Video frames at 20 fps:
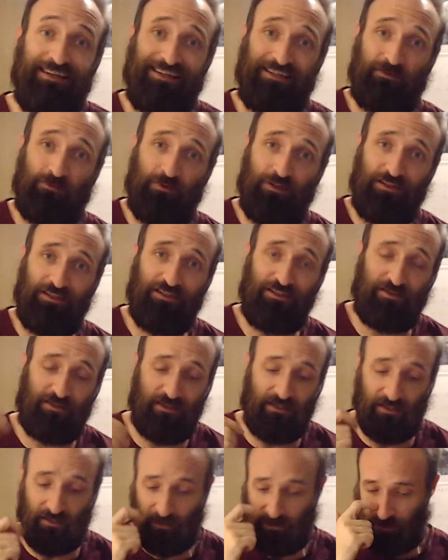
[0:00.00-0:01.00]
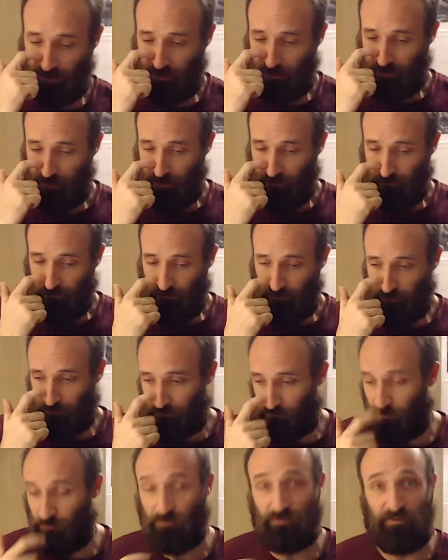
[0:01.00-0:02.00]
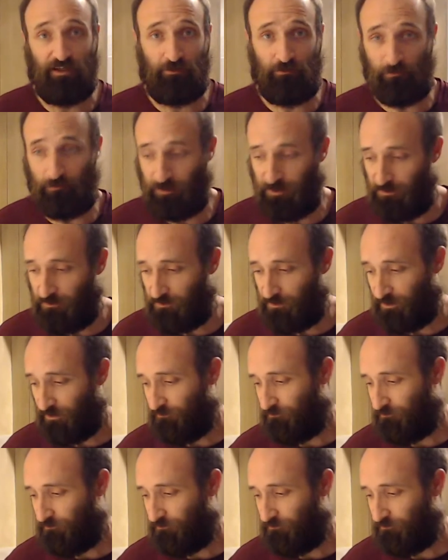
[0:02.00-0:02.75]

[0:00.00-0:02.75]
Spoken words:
as well as the tools that we'll be using.